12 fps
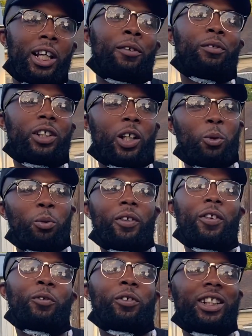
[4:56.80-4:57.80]
If he come with
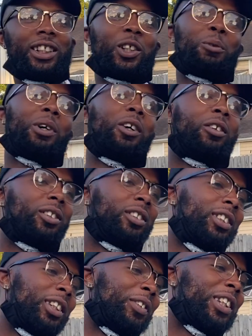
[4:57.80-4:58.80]
three, he talking about
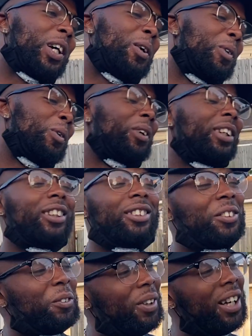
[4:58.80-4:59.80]
if he come with one and
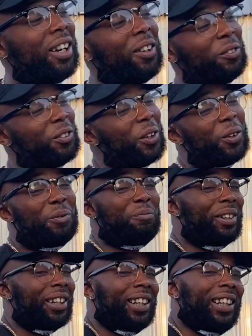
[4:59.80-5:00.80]
two, I don't know,
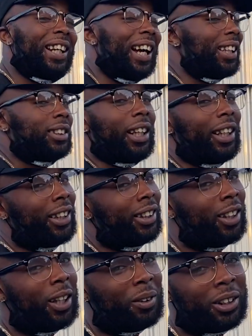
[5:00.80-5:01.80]
man. He gotta
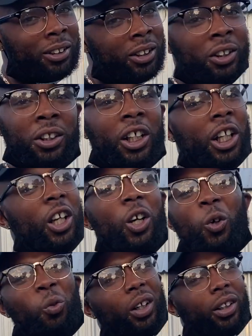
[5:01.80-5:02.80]
tighten up. Yeah. They
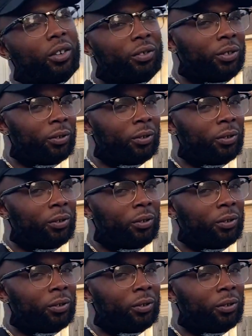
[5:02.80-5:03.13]
don't want it.